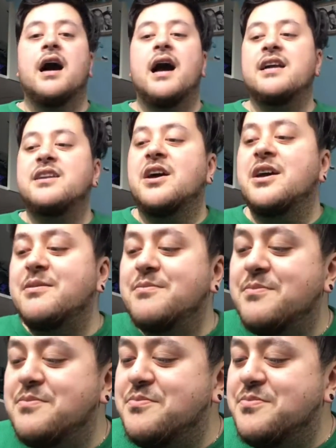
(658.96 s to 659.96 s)
and
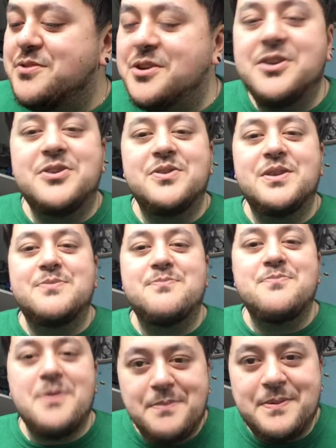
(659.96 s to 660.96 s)
I'm gonna do this
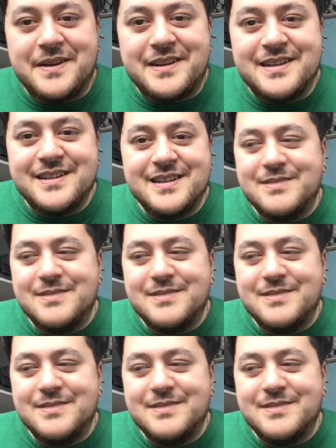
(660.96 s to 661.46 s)
properly.